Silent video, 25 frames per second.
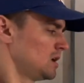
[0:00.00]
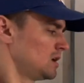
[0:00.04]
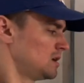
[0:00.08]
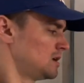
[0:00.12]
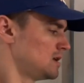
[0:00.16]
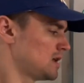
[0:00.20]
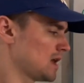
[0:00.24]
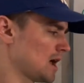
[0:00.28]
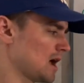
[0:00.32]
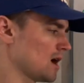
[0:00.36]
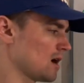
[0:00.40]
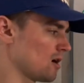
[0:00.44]

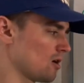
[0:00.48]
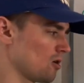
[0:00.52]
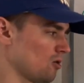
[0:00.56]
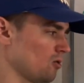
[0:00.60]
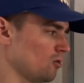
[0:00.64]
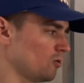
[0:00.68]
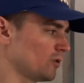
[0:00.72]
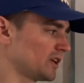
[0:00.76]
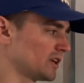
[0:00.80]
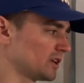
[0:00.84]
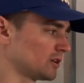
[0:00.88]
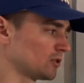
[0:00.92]
Now
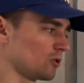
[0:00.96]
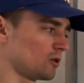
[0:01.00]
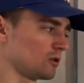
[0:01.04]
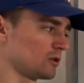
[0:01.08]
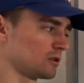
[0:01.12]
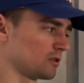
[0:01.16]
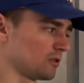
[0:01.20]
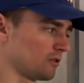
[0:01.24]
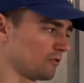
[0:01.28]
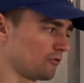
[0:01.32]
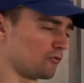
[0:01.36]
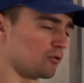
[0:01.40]
we can go on
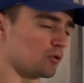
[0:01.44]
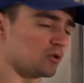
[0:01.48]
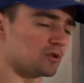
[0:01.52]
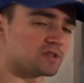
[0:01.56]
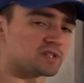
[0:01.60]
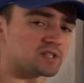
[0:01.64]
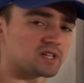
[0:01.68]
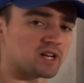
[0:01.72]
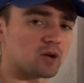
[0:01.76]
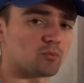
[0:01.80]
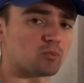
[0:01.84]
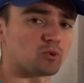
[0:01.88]
to the fourth
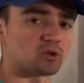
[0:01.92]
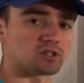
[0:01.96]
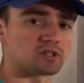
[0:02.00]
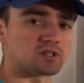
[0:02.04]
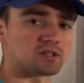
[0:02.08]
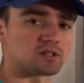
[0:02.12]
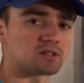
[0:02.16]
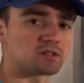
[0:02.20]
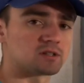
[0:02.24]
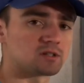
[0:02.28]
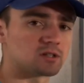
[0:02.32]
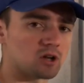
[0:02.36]
step, which
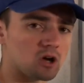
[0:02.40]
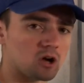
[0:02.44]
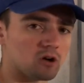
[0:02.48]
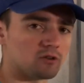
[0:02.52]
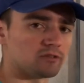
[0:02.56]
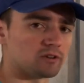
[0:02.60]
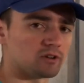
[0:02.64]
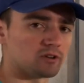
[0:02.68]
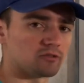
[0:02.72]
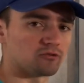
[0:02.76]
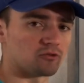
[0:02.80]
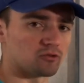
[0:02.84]
is
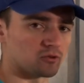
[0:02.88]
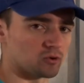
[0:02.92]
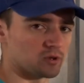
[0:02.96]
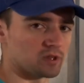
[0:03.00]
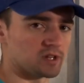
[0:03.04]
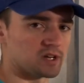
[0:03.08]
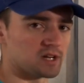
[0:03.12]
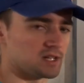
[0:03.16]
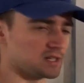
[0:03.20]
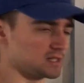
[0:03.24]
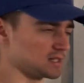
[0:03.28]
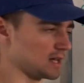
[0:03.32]
solving for
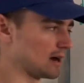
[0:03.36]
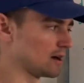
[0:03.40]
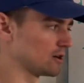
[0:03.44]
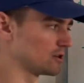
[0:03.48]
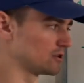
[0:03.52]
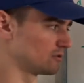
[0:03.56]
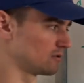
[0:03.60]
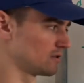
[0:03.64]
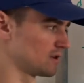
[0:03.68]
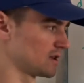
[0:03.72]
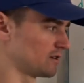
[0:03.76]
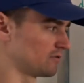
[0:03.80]
the
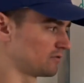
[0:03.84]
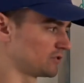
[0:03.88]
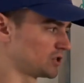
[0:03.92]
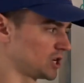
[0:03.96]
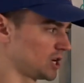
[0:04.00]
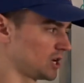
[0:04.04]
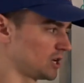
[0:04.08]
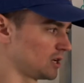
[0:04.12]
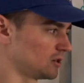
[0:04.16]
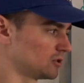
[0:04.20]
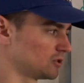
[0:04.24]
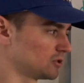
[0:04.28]
desired rate of
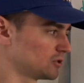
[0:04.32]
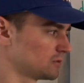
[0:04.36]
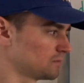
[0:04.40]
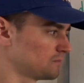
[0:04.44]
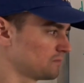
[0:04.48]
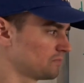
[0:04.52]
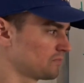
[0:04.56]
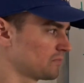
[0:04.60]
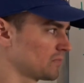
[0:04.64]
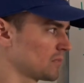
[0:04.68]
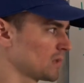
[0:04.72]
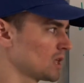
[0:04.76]
change.
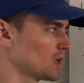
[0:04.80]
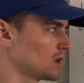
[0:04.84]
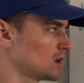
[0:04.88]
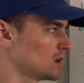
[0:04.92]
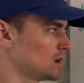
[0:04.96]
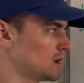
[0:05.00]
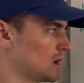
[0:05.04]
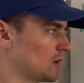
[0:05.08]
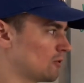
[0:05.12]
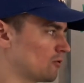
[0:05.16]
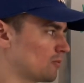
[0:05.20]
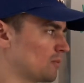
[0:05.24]

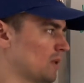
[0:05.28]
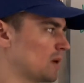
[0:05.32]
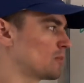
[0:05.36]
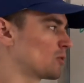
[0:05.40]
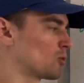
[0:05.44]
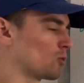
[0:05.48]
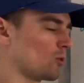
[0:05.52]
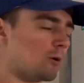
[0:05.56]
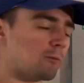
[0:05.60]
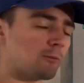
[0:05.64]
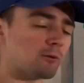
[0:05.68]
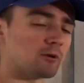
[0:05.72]
Now remember,
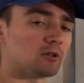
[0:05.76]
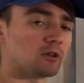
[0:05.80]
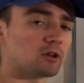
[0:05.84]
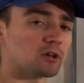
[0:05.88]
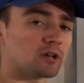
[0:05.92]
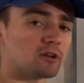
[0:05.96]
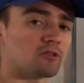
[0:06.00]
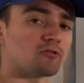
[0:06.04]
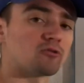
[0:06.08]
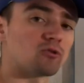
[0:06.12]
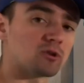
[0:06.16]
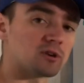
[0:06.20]
what we're
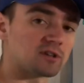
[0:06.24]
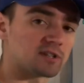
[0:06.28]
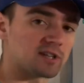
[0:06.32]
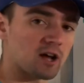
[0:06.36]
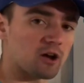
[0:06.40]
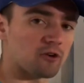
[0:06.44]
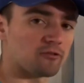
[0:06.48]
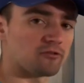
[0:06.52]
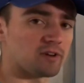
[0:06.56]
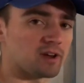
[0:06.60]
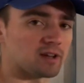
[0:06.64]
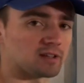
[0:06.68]
looking for is
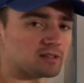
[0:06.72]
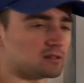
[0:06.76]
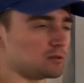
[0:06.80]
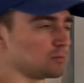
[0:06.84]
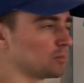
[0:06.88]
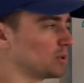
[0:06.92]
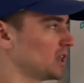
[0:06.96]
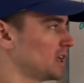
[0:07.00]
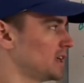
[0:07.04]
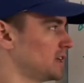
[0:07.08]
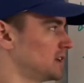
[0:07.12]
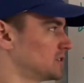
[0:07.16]
how fast the
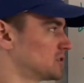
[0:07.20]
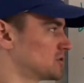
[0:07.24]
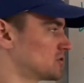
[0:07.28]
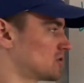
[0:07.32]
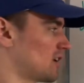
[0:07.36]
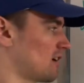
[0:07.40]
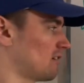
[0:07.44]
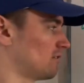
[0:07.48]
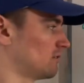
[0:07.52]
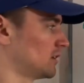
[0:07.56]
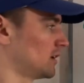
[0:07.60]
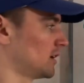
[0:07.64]
plane is
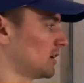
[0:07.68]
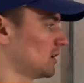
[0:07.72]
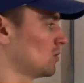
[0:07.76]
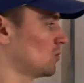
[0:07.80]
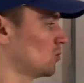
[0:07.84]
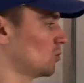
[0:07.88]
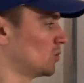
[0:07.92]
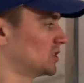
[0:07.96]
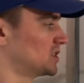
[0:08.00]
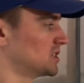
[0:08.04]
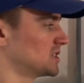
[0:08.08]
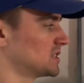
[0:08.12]
traveling,
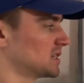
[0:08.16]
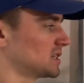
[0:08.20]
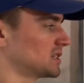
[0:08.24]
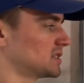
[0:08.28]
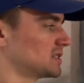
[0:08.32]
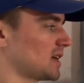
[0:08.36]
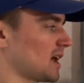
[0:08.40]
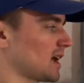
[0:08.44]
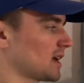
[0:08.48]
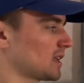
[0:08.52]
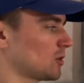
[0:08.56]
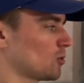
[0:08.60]
which is
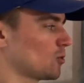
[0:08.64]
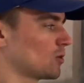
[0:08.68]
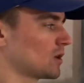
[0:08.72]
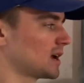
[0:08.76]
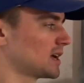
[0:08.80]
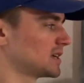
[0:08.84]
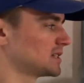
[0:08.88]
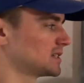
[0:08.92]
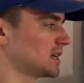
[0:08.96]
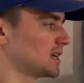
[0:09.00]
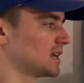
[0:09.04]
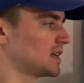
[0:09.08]
exactly what
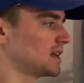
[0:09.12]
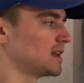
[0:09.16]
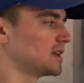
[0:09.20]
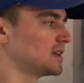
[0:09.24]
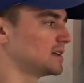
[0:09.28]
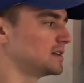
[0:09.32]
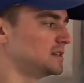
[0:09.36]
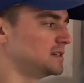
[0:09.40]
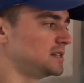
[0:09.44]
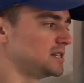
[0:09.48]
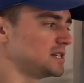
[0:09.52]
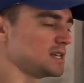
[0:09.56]
I said
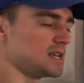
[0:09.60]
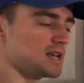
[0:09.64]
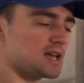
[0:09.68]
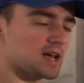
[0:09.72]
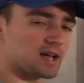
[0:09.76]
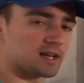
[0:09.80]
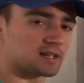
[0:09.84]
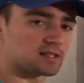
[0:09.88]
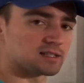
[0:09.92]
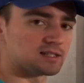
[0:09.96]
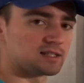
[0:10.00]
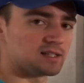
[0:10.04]

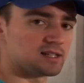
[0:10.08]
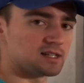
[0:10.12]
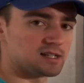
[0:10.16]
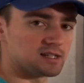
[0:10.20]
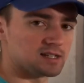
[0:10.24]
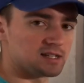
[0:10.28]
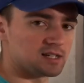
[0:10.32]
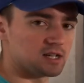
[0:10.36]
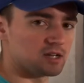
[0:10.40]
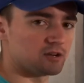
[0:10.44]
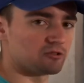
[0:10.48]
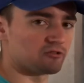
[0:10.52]

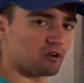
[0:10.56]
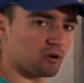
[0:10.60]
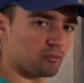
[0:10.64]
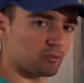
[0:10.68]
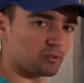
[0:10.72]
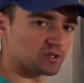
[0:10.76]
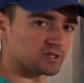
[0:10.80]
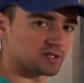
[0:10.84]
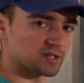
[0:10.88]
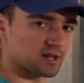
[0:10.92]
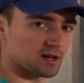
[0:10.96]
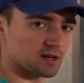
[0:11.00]
dx/dt
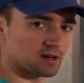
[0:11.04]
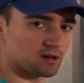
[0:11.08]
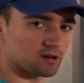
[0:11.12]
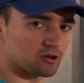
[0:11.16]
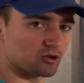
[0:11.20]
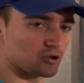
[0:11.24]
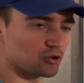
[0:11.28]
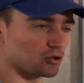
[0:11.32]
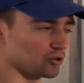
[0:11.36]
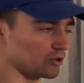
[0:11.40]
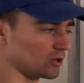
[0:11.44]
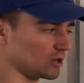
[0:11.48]
represented
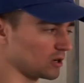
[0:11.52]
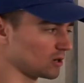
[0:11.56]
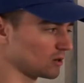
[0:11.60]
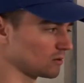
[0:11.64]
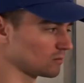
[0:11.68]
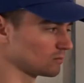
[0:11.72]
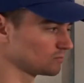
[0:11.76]
earlier.